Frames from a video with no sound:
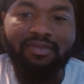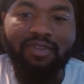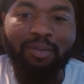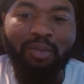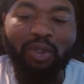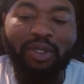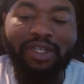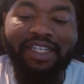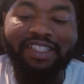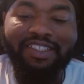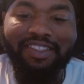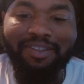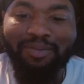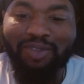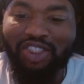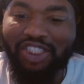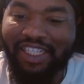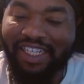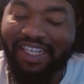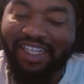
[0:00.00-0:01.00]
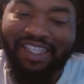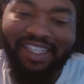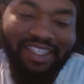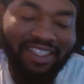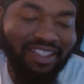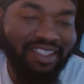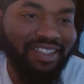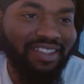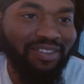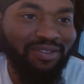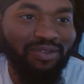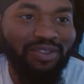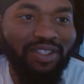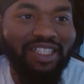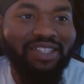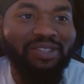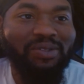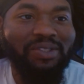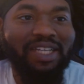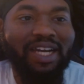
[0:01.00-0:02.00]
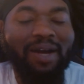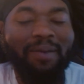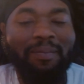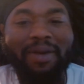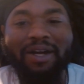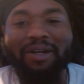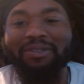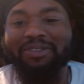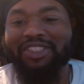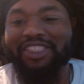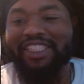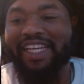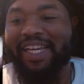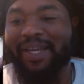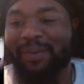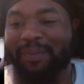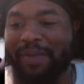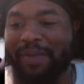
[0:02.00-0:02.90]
Boy, eating some chicken. Fuck you talking about Chicken